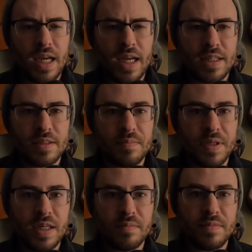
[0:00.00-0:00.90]
has
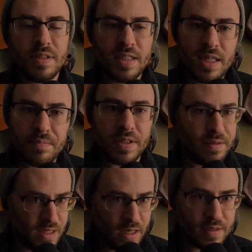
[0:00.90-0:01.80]
become deeply
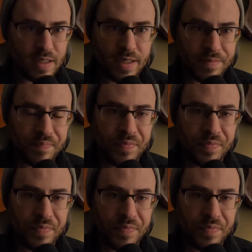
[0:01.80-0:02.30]
toxic.